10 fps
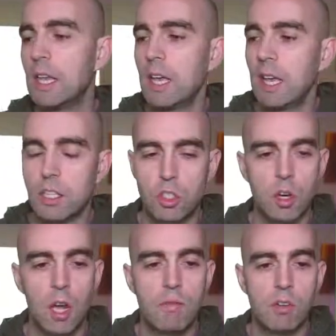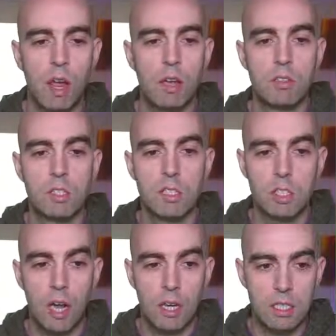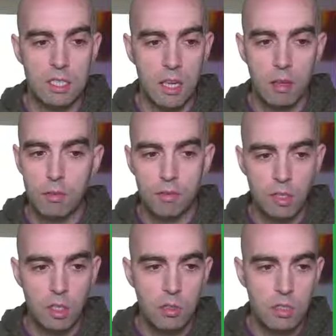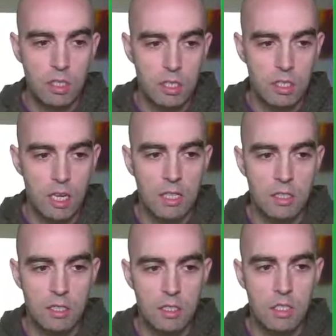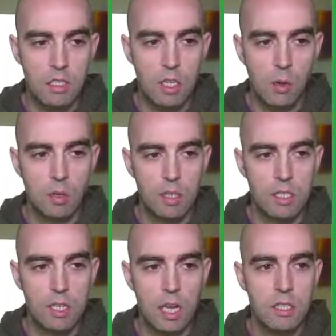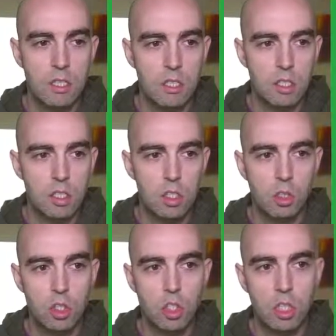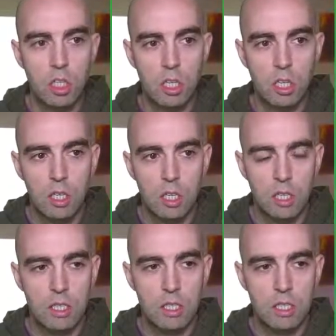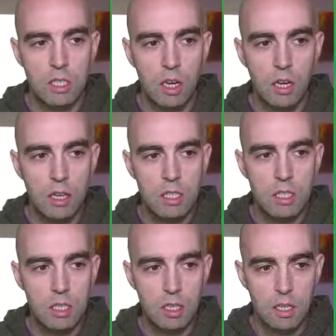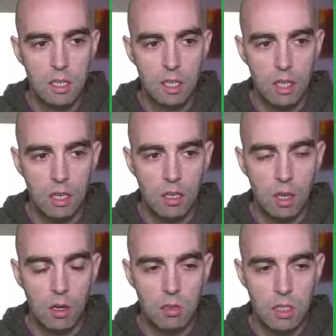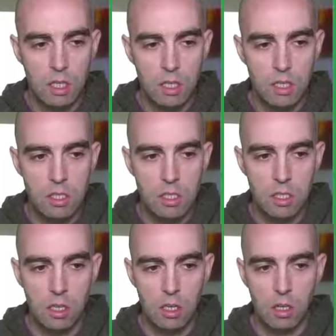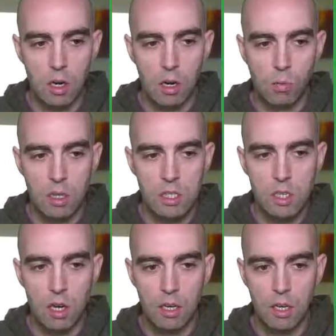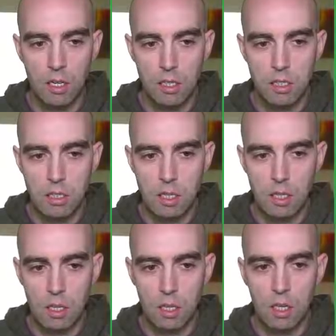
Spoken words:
It's driving around the track itself using the sensors. So when the sensors touch into the side, it knows it needs to turn on what side it needs to turn.